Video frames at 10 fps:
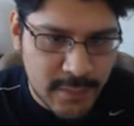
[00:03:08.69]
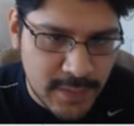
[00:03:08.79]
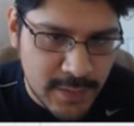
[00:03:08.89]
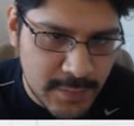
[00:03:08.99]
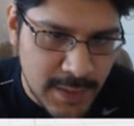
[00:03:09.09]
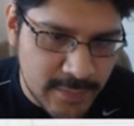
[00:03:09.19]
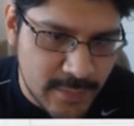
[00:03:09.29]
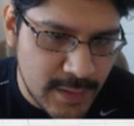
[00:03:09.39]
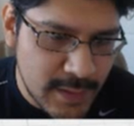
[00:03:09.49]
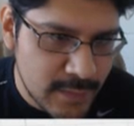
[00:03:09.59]
So you can
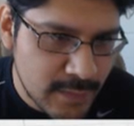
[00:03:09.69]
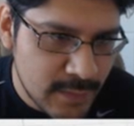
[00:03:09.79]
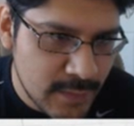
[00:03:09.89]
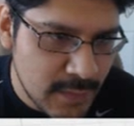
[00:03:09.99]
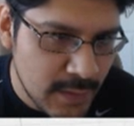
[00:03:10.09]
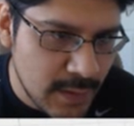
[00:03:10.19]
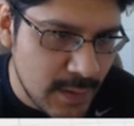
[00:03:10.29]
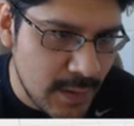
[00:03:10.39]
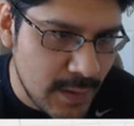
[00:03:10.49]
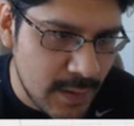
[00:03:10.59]
imagine this
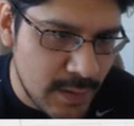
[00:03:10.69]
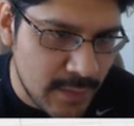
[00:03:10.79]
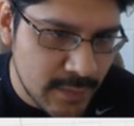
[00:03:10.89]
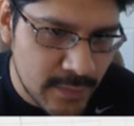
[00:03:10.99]
uh,